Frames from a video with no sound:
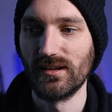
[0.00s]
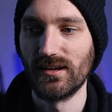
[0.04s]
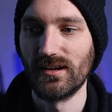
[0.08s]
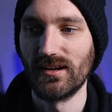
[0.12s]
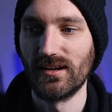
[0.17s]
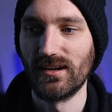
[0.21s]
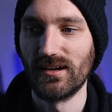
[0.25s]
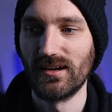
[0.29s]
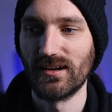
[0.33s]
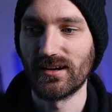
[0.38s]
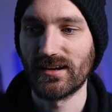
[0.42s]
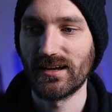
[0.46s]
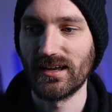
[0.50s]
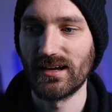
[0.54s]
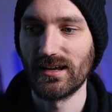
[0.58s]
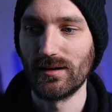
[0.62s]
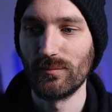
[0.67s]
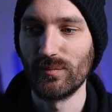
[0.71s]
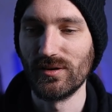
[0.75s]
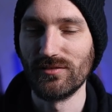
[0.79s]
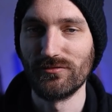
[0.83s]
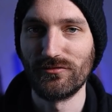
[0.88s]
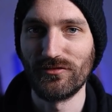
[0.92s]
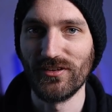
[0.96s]
kind
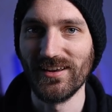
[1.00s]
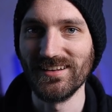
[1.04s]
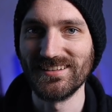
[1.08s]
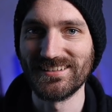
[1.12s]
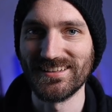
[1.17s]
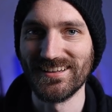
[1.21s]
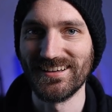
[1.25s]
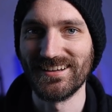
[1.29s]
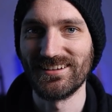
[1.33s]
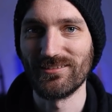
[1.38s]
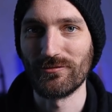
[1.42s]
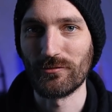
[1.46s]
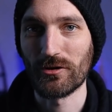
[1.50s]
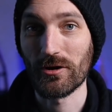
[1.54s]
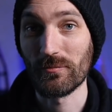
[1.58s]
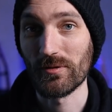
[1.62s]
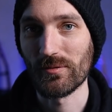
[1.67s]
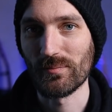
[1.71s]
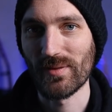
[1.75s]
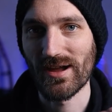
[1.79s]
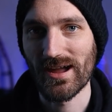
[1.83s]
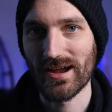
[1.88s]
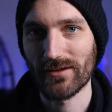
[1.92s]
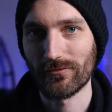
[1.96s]
of been facing
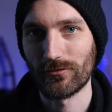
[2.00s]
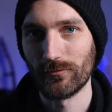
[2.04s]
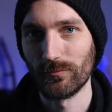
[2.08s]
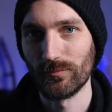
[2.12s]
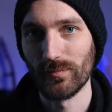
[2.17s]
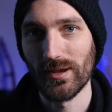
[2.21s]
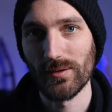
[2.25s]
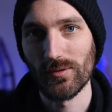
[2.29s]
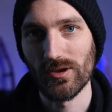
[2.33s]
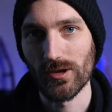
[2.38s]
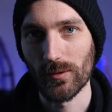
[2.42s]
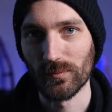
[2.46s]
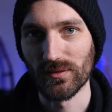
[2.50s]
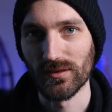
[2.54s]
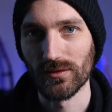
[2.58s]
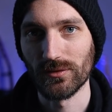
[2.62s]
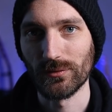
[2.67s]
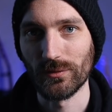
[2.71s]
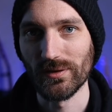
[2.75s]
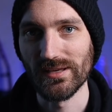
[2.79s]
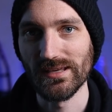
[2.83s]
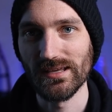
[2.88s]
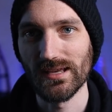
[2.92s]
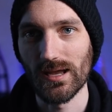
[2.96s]
coming back from maybe Update
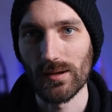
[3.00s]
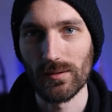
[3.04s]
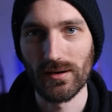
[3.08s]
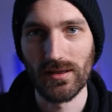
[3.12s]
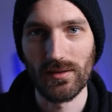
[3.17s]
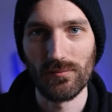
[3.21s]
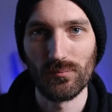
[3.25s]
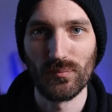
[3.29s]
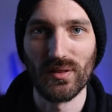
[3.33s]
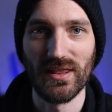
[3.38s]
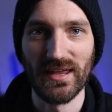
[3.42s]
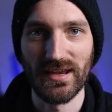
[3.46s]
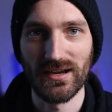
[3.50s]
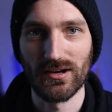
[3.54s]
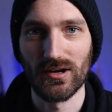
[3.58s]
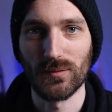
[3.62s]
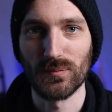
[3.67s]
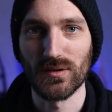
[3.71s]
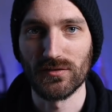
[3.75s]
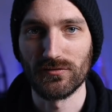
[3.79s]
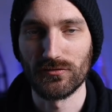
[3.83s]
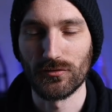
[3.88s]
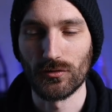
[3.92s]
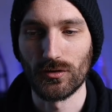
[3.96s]
3 and then playing on
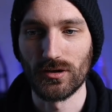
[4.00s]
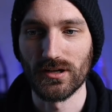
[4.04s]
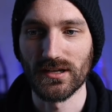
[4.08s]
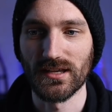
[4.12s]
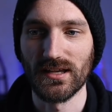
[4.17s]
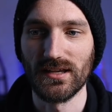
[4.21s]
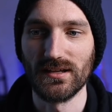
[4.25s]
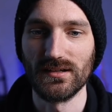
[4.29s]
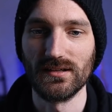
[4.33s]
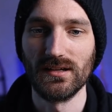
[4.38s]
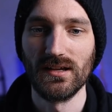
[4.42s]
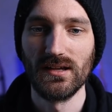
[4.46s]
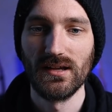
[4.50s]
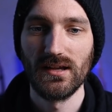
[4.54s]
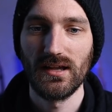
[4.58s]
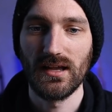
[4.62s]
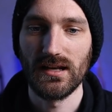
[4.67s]
Update 4 again,